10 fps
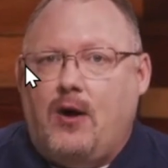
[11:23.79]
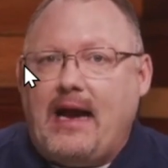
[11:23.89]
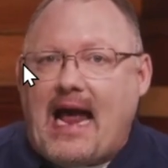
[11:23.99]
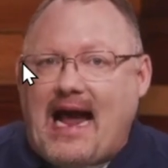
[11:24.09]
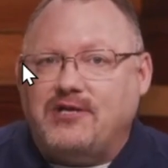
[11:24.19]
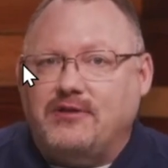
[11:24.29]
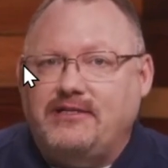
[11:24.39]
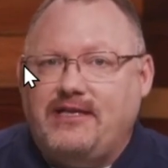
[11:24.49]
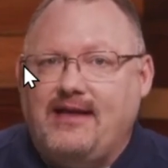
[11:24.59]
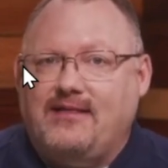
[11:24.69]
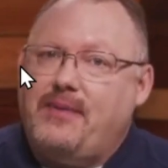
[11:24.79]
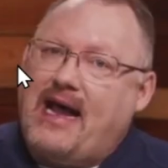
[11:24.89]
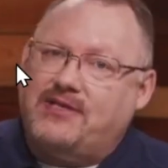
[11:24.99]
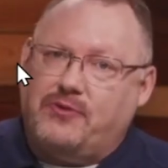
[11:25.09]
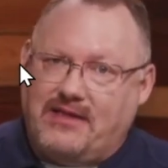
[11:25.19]
We actually take the
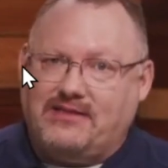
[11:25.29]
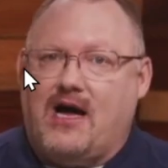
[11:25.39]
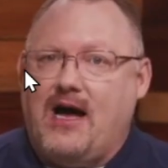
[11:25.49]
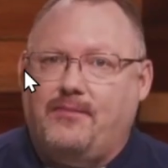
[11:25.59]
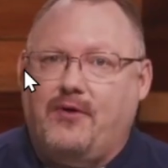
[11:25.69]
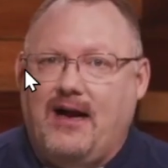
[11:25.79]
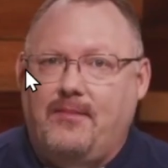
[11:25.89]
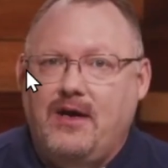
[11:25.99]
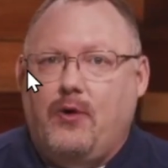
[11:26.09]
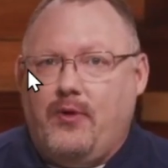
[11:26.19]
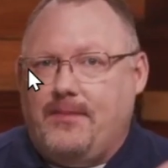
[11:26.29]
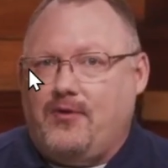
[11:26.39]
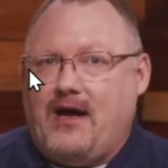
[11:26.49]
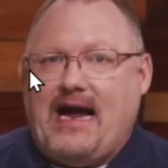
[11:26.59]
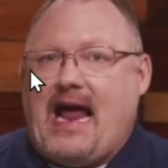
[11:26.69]
password that's on-prem, we
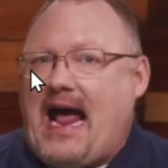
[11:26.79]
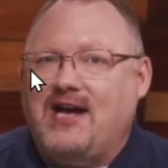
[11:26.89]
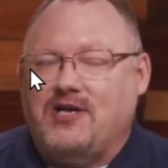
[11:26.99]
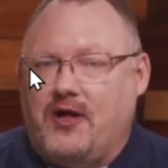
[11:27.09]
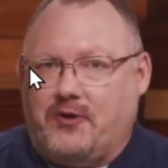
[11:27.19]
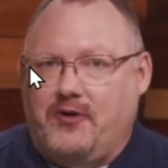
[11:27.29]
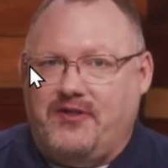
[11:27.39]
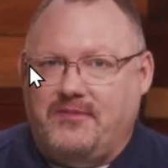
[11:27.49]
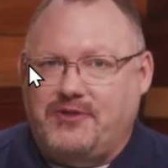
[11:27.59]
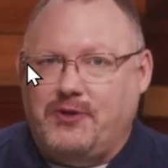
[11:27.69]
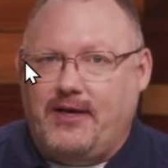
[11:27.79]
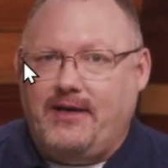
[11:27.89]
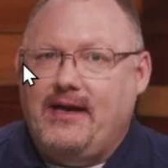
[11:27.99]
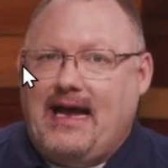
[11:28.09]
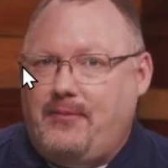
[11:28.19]
apply a hash algorithm to
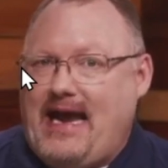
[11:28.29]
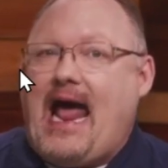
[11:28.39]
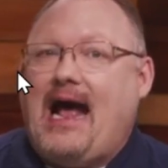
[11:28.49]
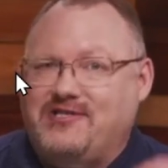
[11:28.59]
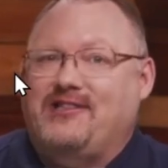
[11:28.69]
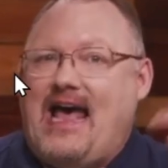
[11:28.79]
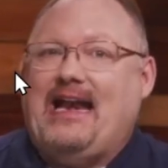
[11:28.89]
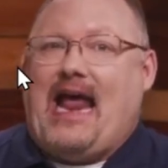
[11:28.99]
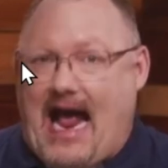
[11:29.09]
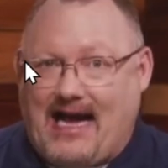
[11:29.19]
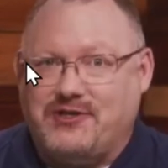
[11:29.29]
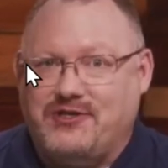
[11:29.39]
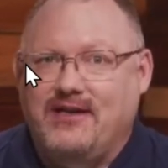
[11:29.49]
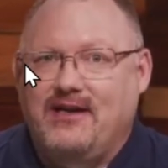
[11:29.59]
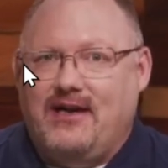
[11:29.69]
it, and we hash that
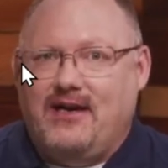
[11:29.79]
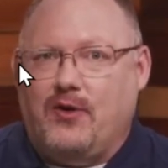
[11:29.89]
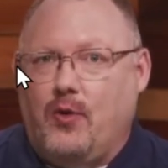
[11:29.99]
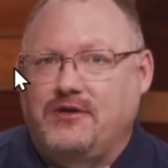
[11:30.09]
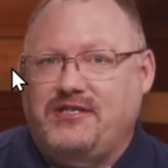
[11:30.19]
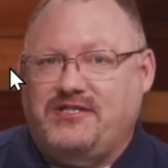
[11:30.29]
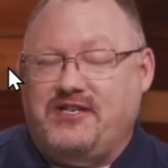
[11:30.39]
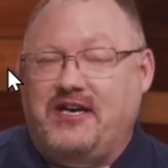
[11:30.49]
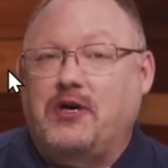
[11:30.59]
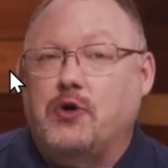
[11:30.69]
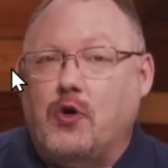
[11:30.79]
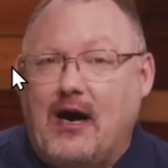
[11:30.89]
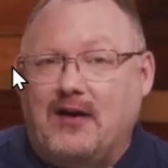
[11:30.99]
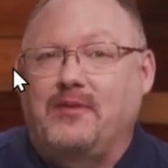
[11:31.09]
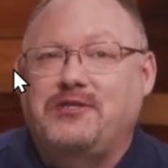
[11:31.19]
hash. In other words, it's an
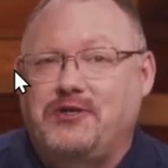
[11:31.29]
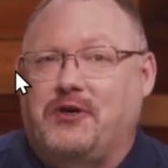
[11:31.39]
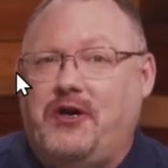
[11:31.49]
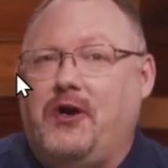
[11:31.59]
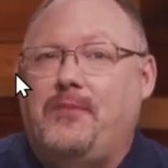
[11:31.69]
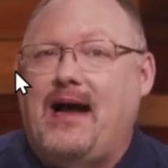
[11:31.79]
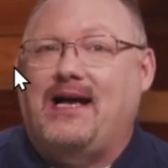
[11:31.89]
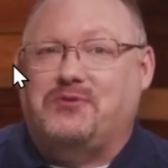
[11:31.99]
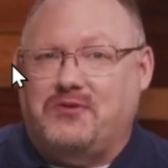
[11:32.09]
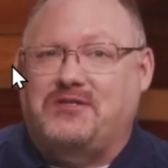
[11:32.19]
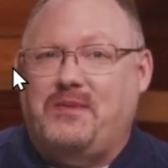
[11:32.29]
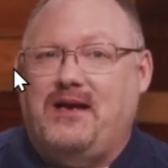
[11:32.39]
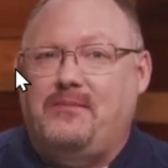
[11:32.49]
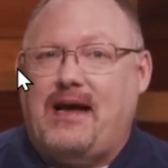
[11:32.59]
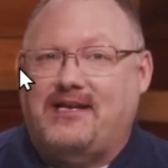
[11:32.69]
incredibly secure password that's
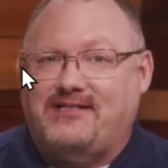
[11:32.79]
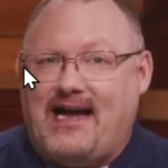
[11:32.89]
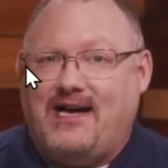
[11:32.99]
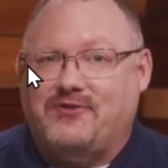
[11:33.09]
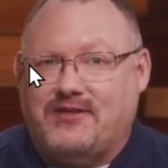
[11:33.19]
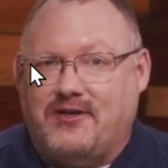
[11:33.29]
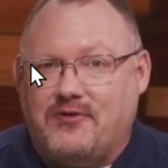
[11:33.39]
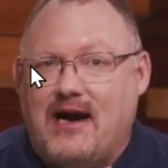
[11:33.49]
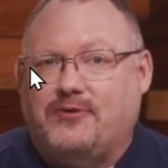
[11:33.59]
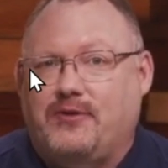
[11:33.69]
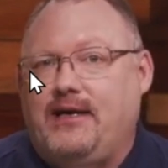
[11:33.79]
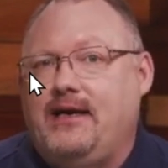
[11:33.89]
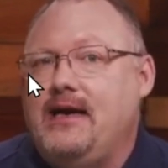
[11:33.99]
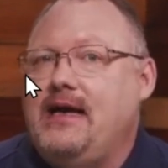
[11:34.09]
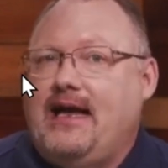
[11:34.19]
being passed to Azure Active
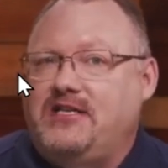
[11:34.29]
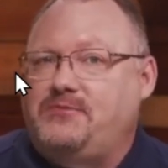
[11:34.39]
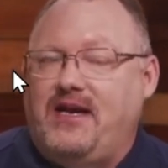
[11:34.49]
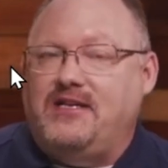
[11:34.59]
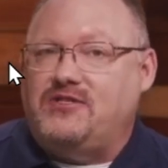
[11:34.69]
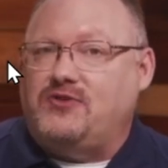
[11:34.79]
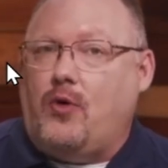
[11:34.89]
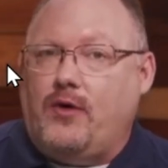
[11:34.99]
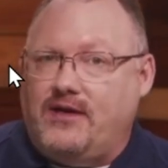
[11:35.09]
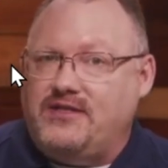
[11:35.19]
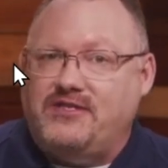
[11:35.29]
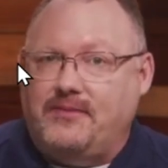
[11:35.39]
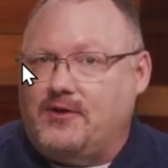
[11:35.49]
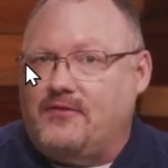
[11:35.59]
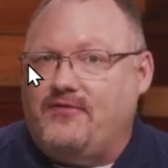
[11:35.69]
Directory, and it's being stored in a
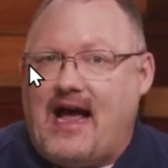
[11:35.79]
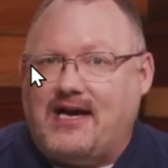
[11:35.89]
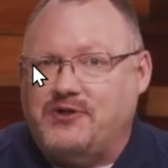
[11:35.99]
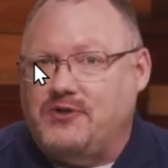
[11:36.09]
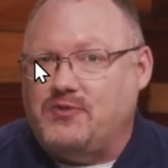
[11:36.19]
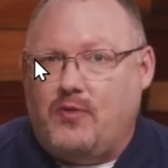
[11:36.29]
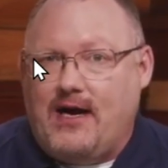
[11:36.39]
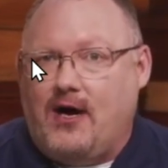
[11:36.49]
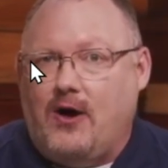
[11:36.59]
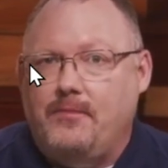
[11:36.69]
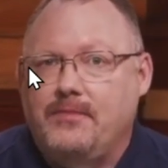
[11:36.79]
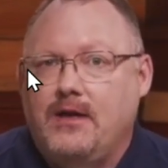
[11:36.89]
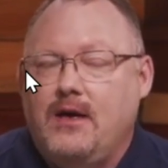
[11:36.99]
similar fashion as well.